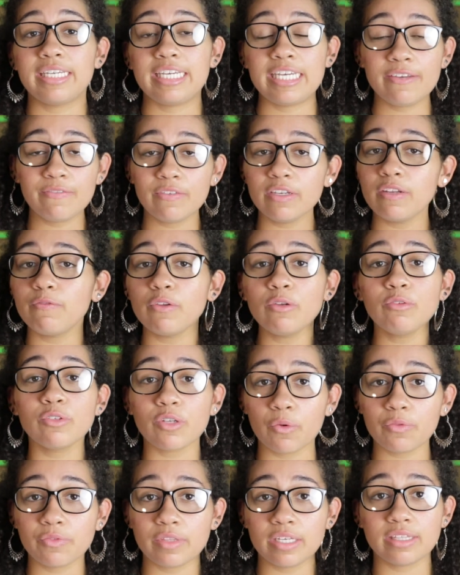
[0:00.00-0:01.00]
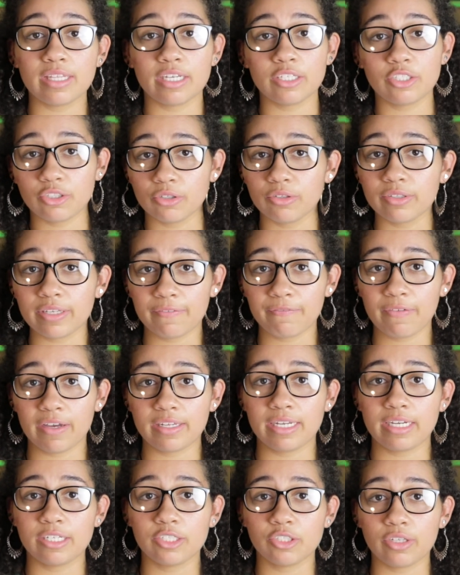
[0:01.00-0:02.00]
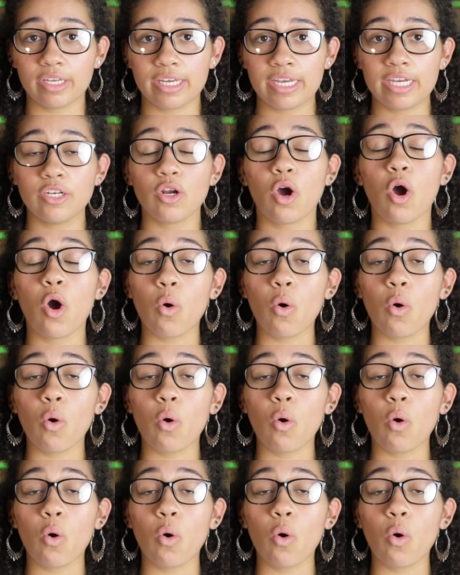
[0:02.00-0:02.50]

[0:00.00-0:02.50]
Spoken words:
even if you don't think that you'll get financial aid,